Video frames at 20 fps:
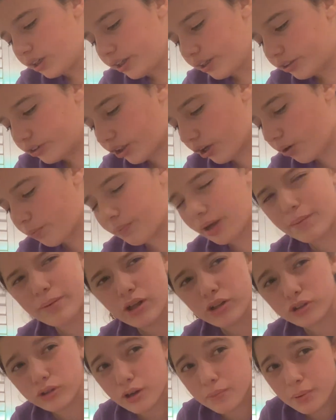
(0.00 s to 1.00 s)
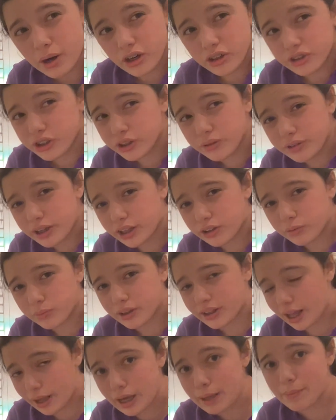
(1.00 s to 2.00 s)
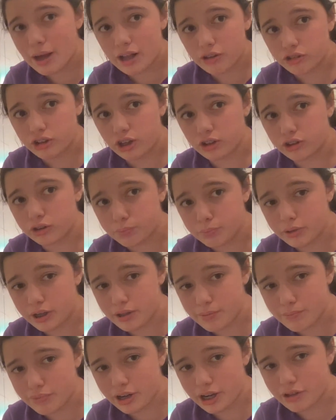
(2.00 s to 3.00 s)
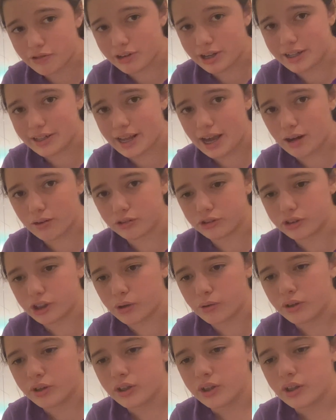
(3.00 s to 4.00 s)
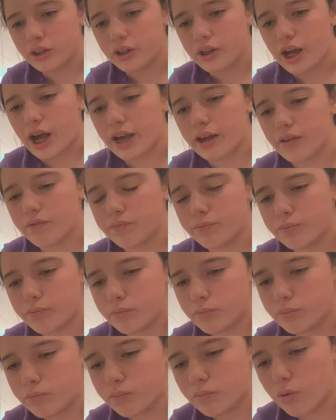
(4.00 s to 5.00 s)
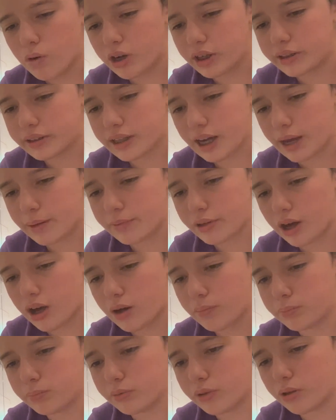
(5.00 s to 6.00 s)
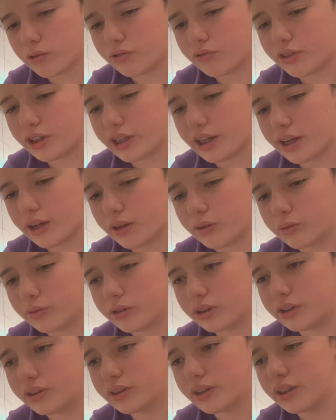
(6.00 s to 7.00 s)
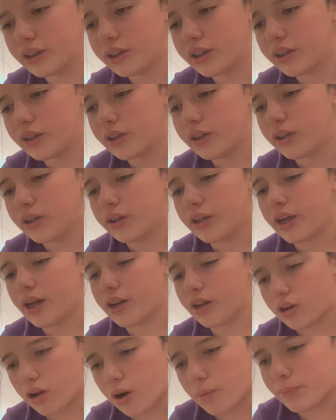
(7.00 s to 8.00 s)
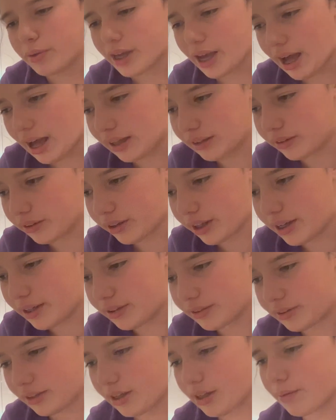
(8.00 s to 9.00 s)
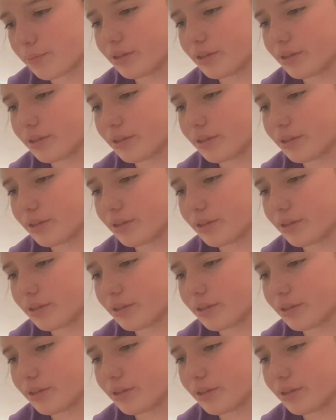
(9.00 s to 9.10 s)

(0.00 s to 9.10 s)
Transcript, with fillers: So maybe I'll do a part two next week. I am actually on spring break right now, so I have more time to upload videos and not be as lazy